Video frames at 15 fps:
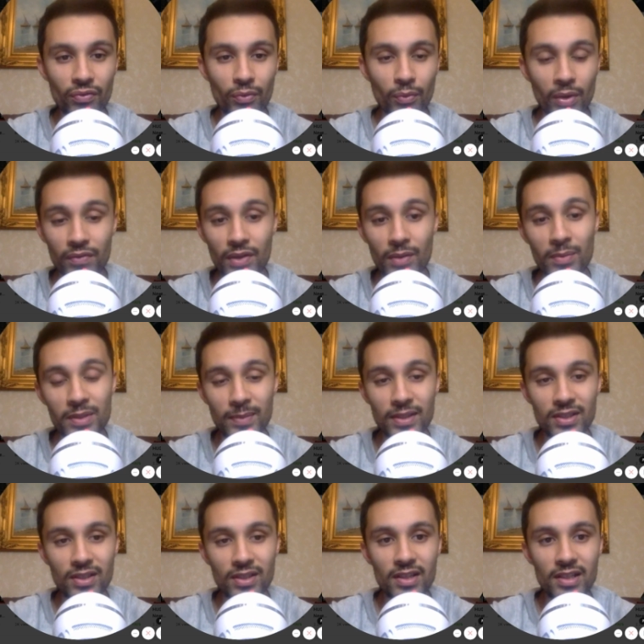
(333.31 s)
One of them is my
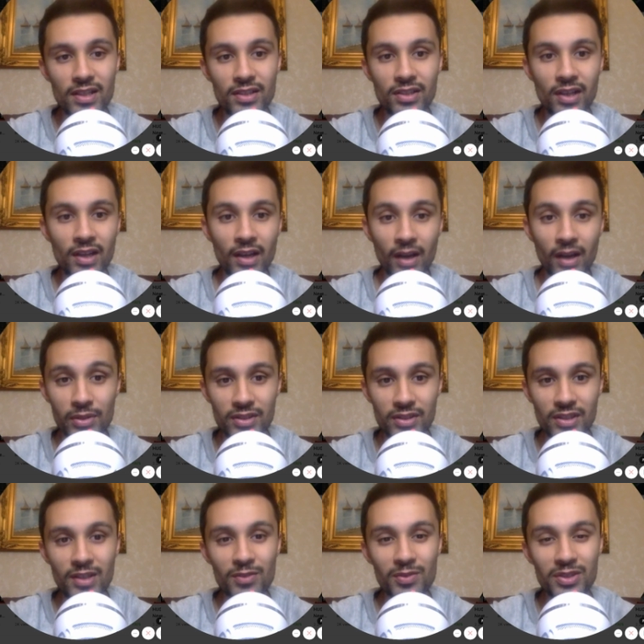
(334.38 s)
studies, I'm
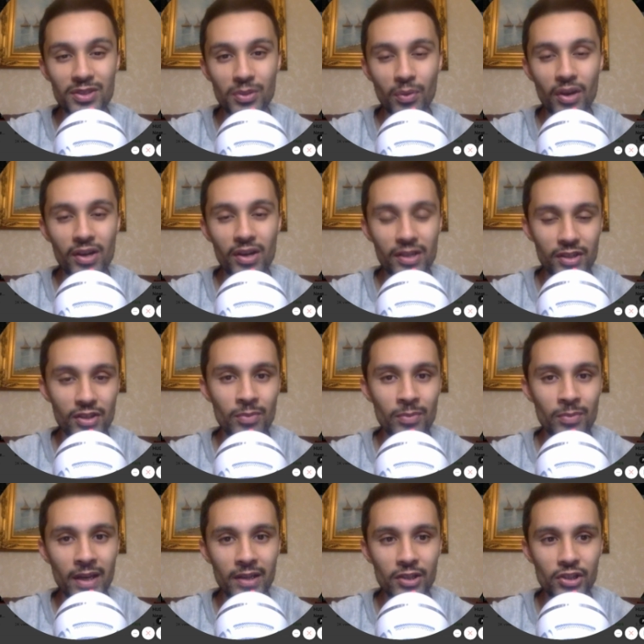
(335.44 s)
continuing to work and
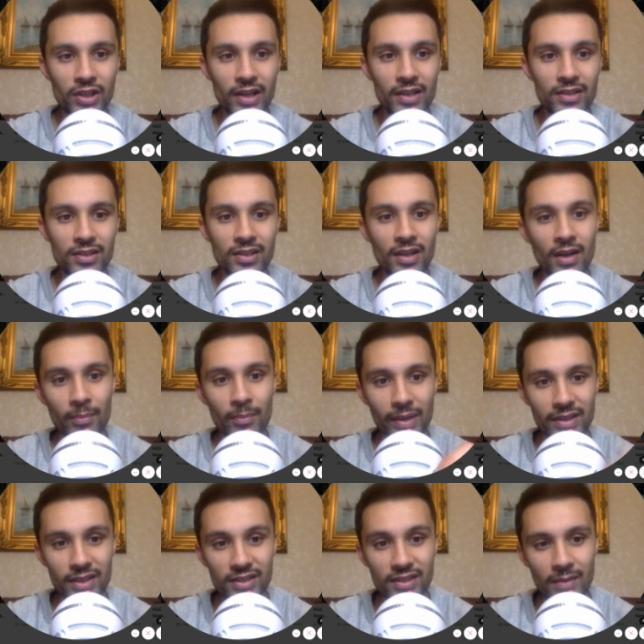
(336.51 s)
accumulate shares, but at
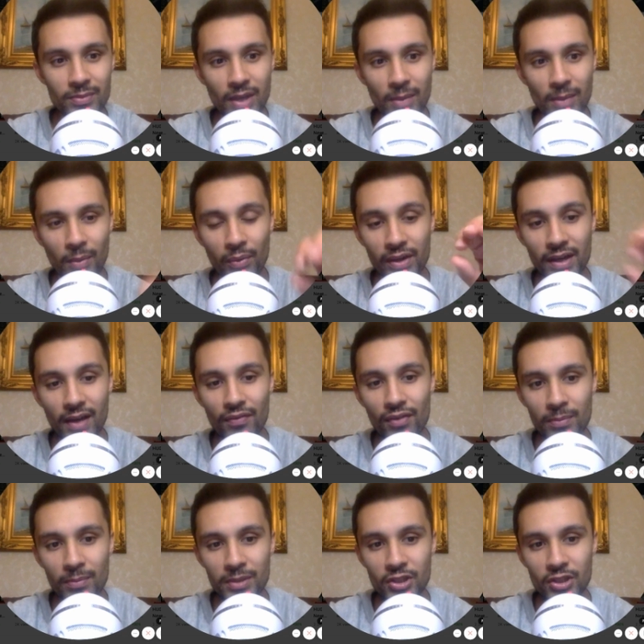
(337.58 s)
the same time, I want to level
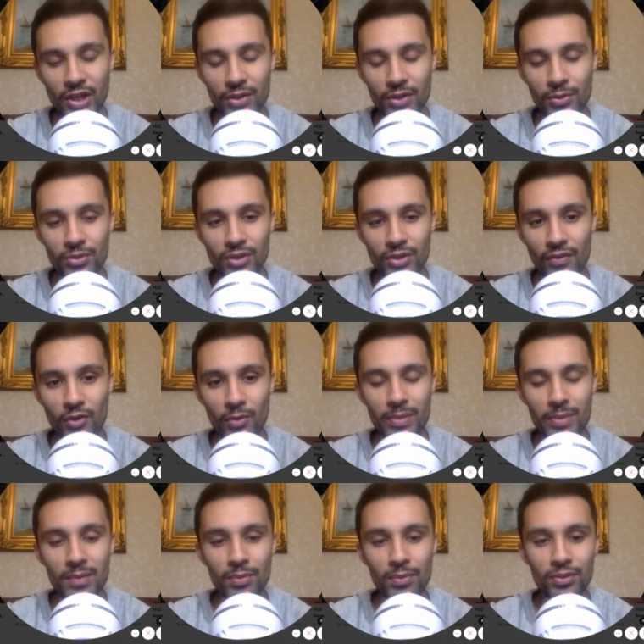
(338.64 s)
up this channel so I've got
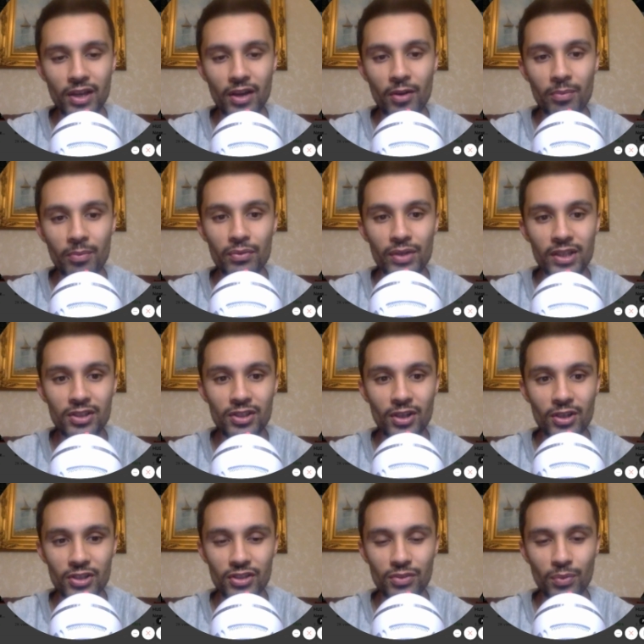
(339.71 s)
people to help me
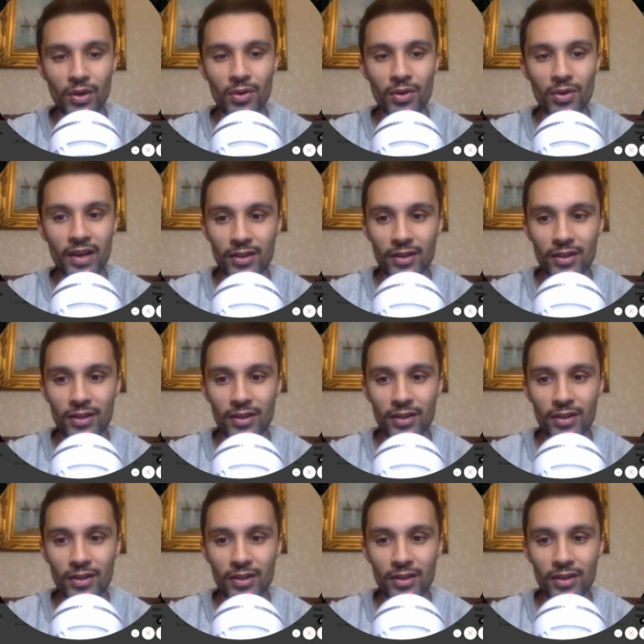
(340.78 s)
research as well.